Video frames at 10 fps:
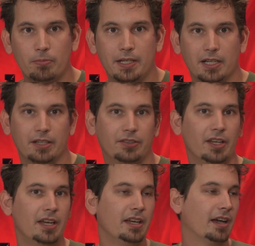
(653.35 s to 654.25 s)
because
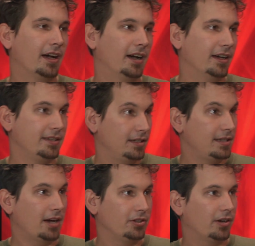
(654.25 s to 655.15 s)
uh,
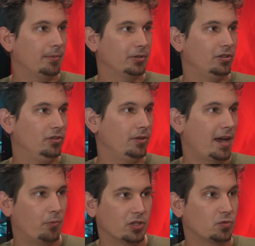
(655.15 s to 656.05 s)
now you're able to do
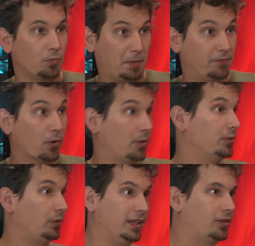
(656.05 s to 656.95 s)
that, which before
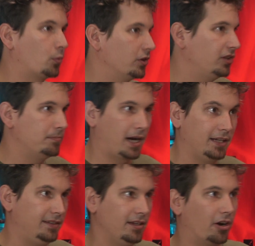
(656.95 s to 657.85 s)
was only thwarted by
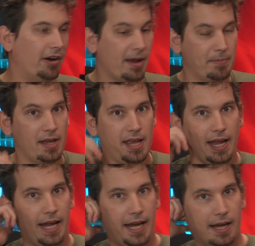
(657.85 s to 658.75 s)
D R M.
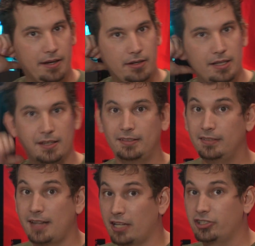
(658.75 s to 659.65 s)
Yeah. And this
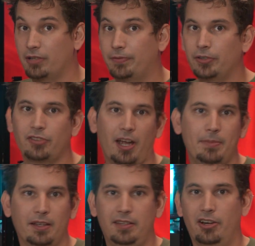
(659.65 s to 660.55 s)
isn't actually the first time
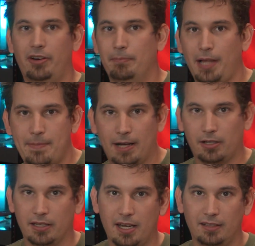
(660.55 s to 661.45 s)
that D R M playback
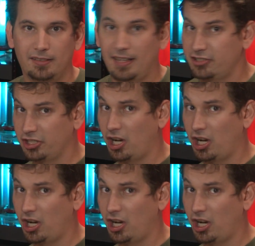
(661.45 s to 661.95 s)
on Linux has actually